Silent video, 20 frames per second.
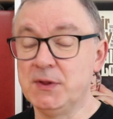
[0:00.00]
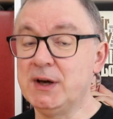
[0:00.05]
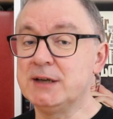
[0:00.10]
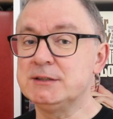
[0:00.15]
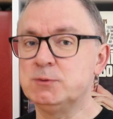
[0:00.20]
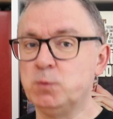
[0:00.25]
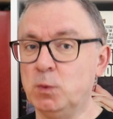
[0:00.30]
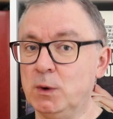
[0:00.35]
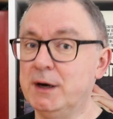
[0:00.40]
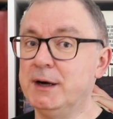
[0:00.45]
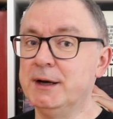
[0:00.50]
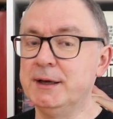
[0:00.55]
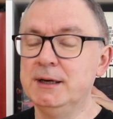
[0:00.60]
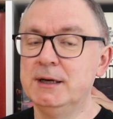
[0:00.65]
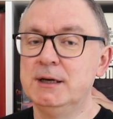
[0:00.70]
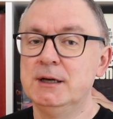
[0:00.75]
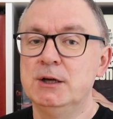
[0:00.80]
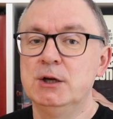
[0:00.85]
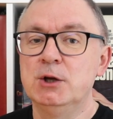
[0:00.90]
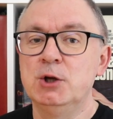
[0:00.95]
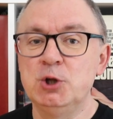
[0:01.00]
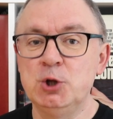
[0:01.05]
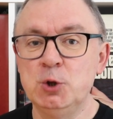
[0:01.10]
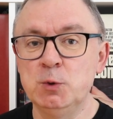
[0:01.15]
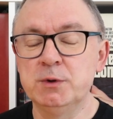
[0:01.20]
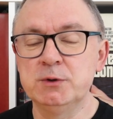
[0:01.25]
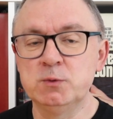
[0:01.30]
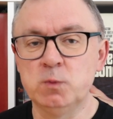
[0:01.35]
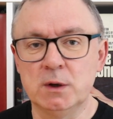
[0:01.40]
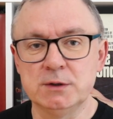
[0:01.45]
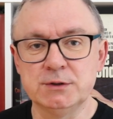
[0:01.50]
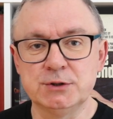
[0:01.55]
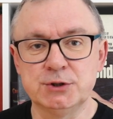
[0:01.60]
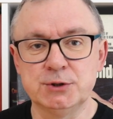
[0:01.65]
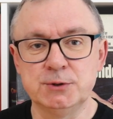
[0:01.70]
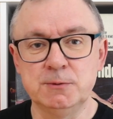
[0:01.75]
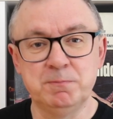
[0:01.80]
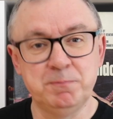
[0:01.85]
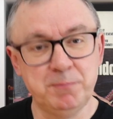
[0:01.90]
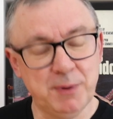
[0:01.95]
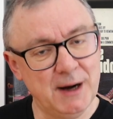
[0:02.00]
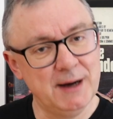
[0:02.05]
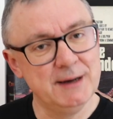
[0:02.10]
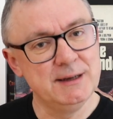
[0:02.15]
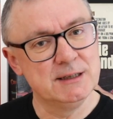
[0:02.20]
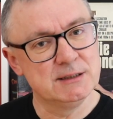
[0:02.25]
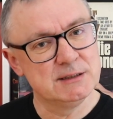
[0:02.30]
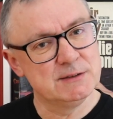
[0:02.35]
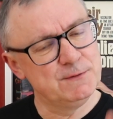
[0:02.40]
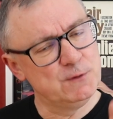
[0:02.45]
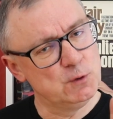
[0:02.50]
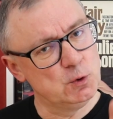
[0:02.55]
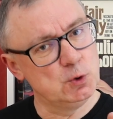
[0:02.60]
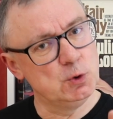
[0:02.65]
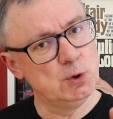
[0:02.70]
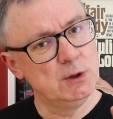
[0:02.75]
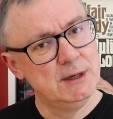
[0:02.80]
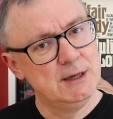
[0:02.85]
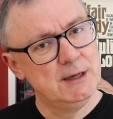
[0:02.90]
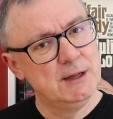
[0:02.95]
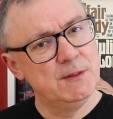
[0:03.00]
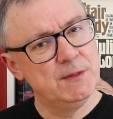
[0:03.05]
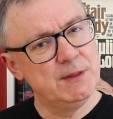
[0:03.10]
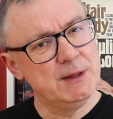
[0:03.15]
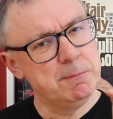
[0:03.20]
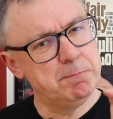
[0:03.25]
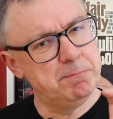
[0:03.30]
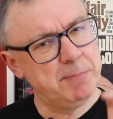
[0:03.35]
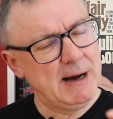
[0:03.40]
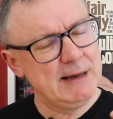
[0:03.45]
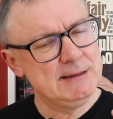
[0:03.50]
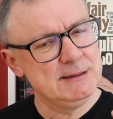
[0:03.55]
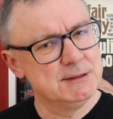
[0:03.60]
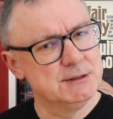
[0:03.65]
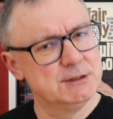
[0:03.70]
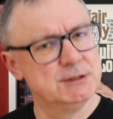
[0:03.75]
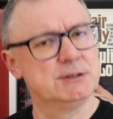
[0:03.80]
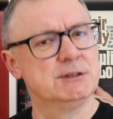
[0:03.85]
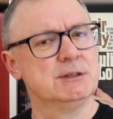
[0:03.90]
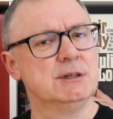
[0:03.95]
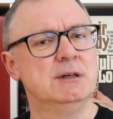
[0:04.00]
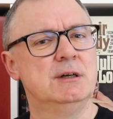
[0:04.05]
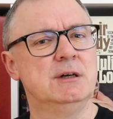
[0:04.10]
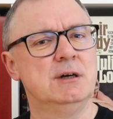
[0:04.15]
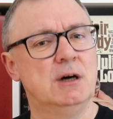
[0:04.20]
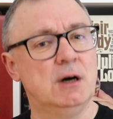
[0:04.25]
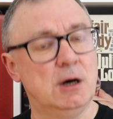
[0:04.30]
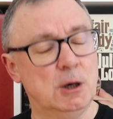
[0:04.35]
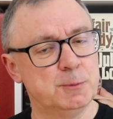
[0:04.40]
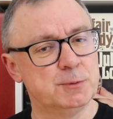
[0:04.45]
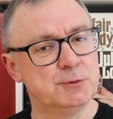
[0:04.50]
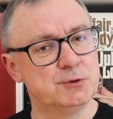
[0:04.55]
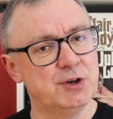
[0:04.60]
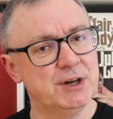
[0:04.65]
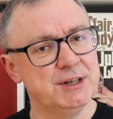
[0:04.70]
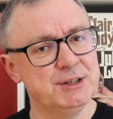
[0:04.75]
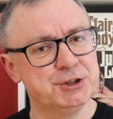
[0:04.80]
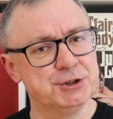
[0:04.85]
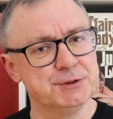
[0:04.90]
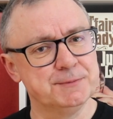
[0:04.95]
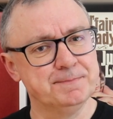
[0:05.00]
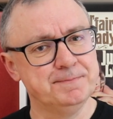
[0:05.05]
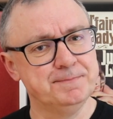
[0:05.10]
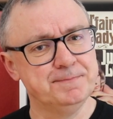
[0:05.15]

That's why you would want to buy it for the balanced operation